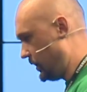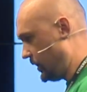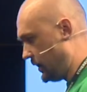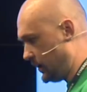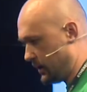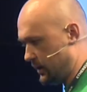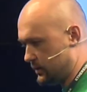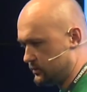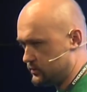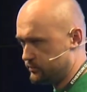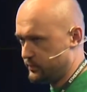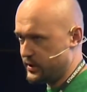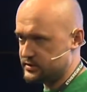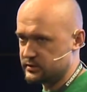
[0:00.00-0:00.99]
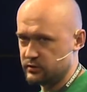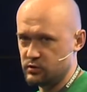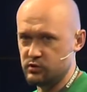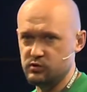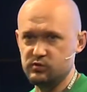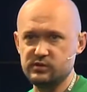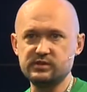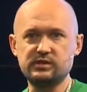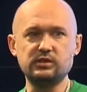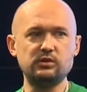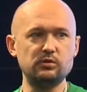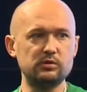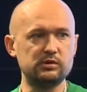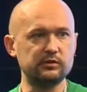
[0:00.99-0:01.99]
And basically, you're using
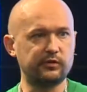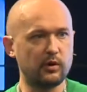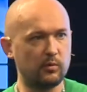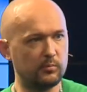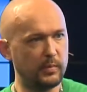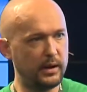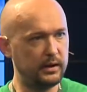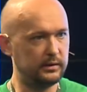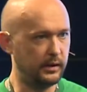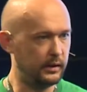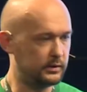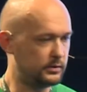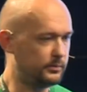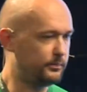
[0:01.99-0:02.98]
security from mainnet.